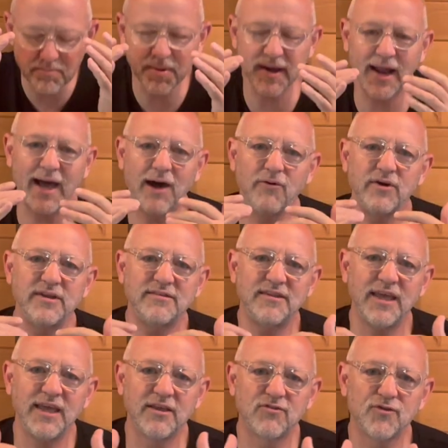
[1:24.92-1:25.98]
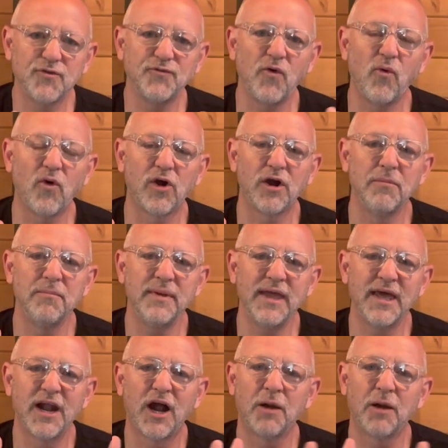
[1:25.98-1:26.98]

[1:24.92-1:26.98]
but how it takes form in our